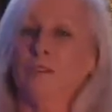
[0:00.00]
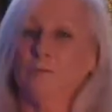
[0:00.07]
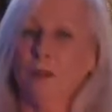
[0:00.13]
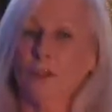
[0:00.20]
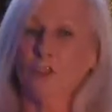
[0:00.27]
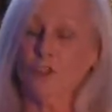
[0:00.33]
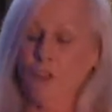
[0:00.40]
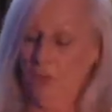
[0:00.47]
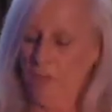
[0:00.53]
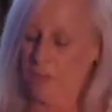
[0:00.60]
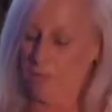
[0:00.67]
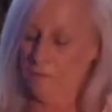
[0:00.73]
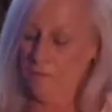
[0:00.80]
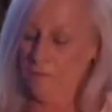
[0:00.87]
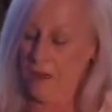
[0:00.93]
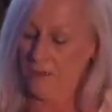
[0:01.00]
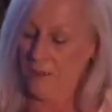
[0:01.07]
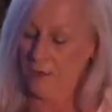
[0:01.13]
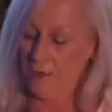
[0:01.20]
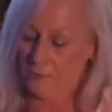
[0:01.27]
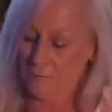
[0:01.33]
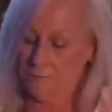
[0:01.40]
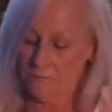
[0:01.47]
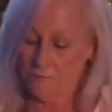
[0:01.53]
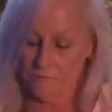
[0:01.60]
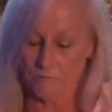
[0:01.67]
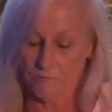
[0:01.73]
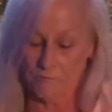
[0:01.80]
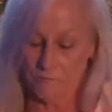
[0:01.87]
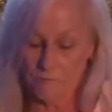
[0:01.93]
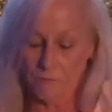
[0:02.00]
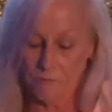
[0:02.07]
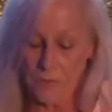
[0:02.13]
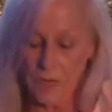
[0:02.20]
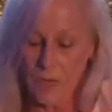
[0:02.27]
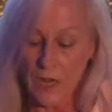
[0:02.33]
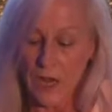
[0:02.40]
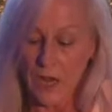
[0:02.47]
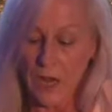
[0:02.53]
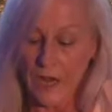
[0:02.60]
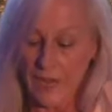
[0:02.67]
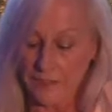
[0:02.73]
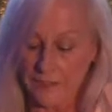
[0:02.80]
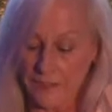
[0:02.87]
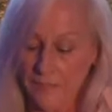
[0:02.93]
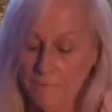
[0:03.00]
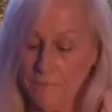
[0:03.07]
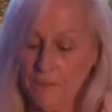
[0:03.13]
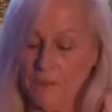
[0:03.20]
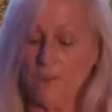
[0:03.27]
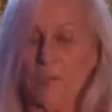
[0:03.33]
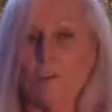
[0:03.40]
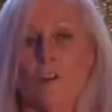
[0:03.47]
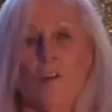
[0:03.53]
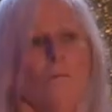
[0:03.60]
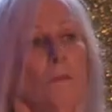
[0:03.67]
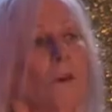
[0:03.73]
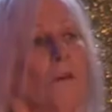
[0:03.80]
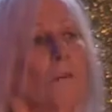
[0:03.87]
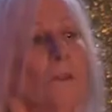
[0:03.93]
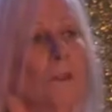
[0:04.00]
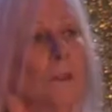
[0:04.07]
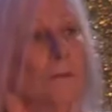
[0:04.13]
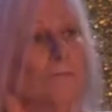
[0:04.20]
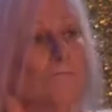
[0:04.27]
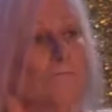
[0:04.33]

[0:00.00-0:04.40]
my chest followed. As if in slow motion,